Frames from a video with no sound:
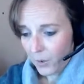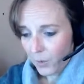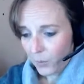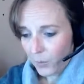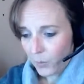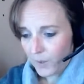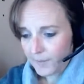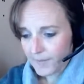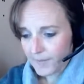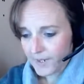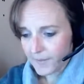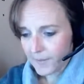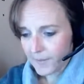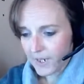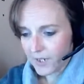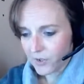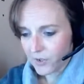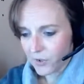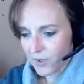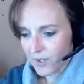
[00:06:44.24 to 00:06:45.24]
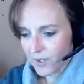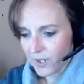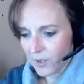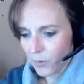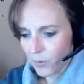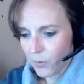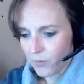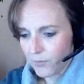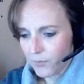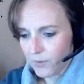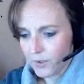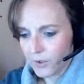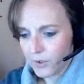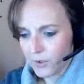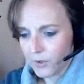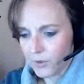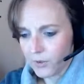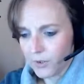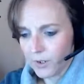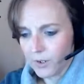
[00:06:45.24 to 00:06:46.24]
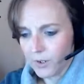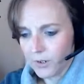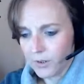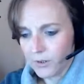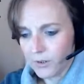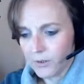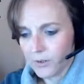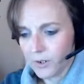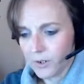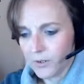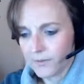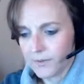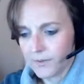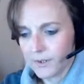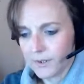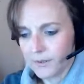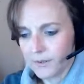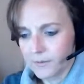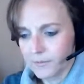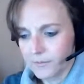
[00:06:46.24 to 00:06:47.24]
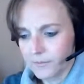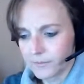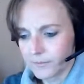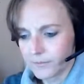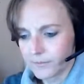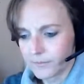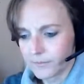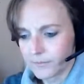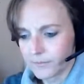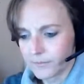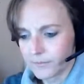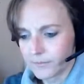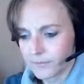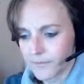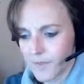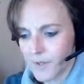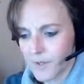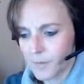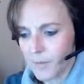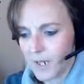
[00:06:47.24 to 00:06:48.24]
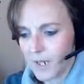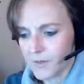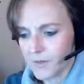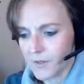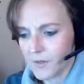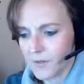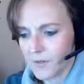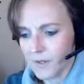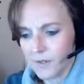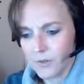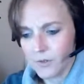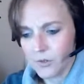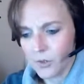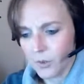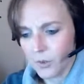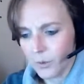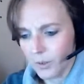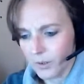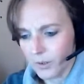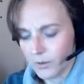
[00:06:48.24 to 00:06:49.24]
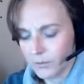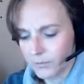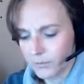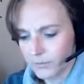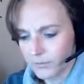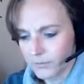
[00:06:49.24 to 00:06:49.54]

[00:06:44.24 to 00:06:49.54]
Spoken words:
One must make sure that orphan children are looked after, spouses and so on.